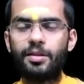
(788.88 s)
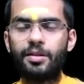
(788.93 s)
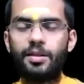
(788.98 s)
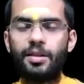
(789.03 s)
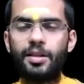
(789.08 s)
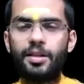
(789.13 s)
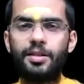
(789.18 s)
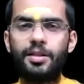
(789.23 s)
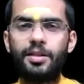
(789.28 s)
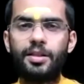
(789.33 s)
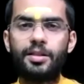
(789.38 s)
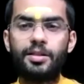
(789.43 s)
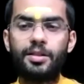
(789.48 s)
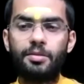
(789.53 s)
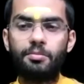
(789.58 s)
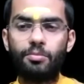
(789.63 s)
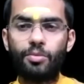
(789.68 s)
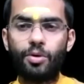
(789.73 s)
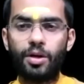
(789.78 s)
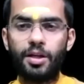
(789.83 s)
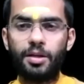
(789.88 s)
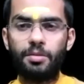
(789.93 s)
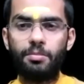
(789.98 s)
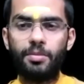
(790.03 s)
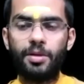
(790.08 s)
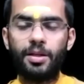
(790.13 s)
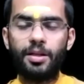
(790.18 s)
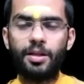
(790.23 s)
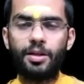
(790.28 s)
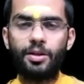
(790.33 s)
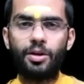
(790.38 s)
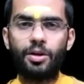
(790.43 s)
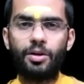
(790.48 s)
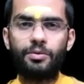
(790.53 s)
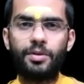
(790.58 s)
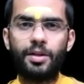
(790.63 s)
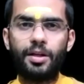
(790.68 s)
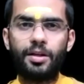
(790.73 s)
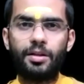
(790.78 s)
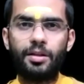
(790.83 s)
He says, symbolic meaning of
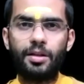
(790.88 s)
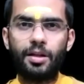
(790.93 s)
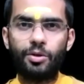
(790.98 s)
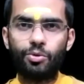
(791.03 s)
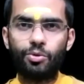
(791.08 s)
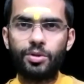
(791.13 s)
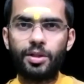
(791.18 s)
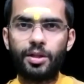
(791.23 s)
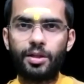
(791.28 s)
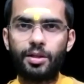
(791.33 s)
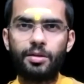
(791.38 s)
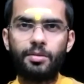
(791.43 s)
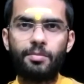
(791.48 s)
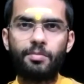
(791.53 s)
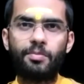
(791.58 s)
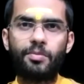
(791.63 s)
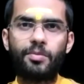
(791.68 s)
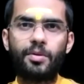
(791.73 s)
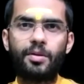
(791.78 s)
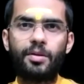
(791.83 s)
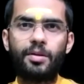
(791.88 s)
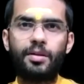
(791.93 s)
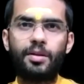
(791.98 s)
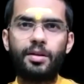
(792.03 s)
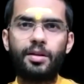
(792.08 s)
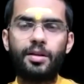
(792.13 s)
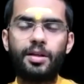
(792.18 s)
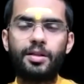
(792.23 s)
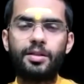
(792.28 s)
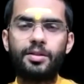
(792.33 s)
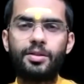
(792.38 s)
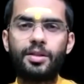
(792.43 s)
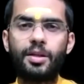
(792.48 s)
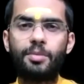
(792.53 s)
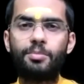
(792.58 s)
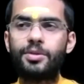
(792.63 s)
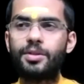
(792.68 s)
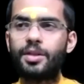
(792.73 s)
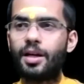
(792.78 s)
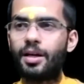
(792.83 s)
that Dhanusha is
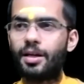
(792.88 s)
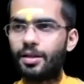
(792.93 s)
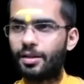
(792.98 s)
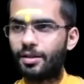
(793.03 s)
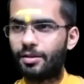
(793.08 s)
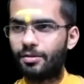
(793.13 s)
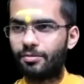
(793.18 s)
samsara.